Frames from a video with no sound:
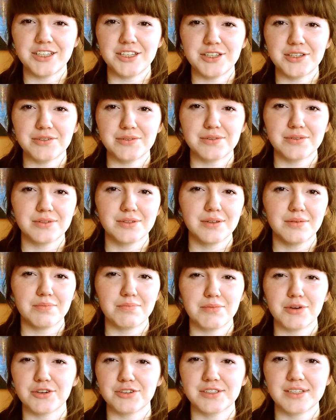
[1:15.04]
to use
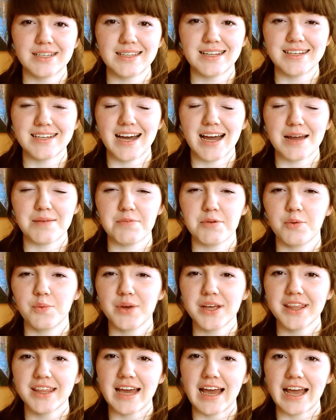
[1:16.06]
most of the time
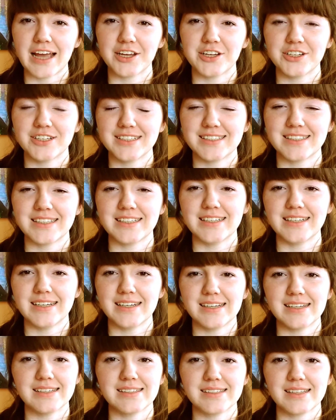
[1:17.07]
with accuracy
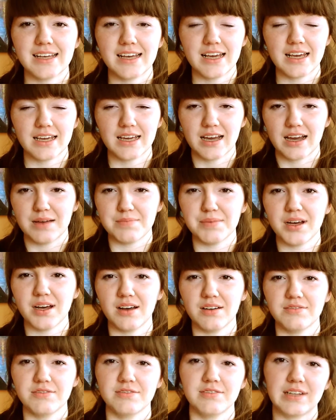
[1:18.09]
is a cup
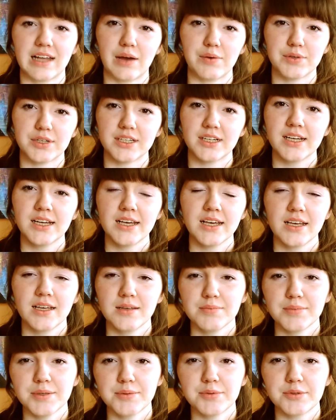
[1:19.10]
of flour.
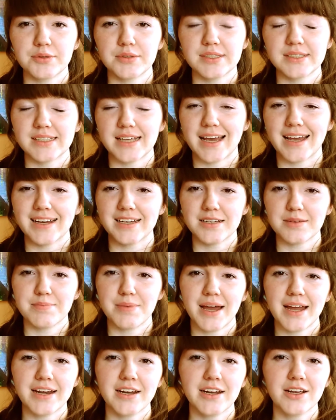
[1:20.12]
People will say,
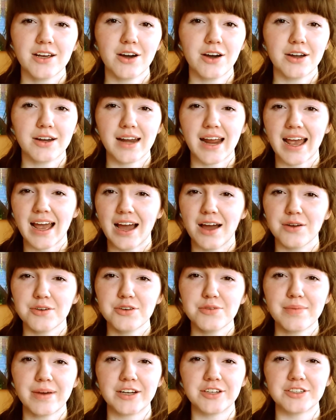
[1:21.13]
depending on how
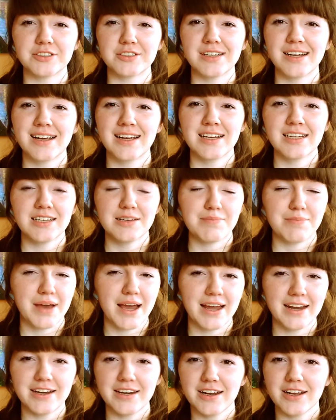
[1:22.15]
you measure,
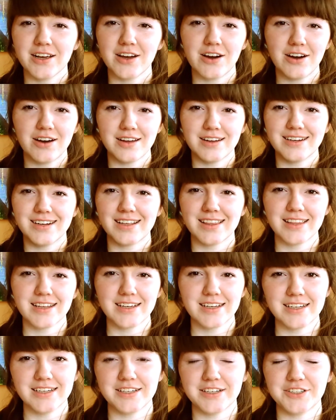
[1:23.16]
depending on the
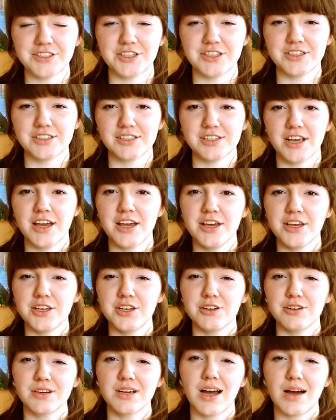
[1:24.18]
conditions,
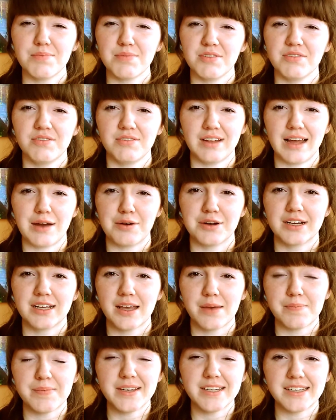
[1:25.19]
your cup of flour
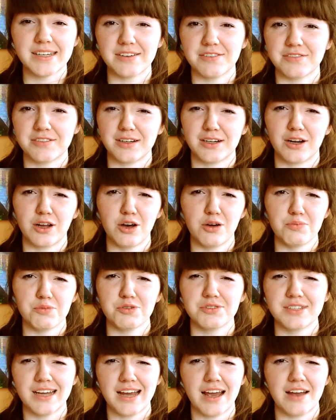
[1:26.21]
can be different
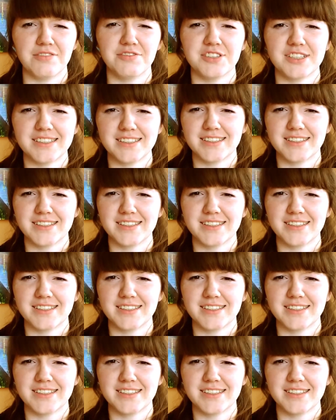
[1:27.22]
almost every